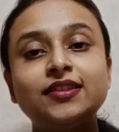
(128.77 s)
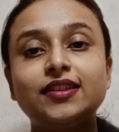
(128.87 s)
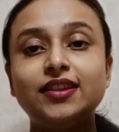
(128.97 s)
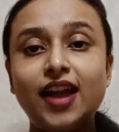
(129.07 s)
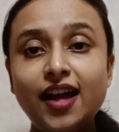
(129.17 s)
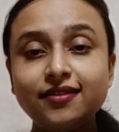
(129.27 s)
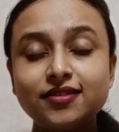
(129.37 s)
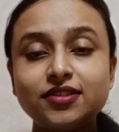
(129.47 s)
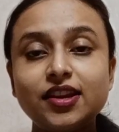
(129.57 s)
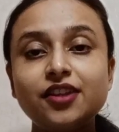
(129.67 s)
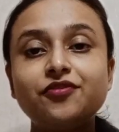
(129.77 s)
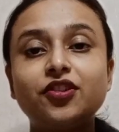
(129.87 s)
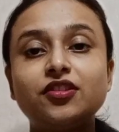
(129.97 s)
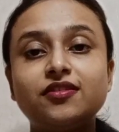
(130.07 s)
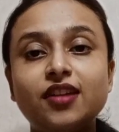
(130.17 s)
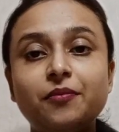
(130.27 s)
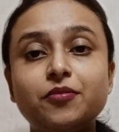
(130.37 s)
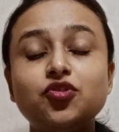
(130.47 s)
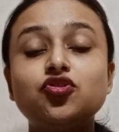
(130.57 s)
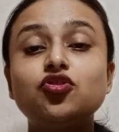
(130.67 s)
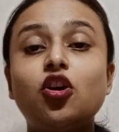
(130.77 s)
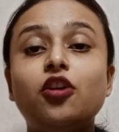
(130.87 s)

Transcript: the last date for the submission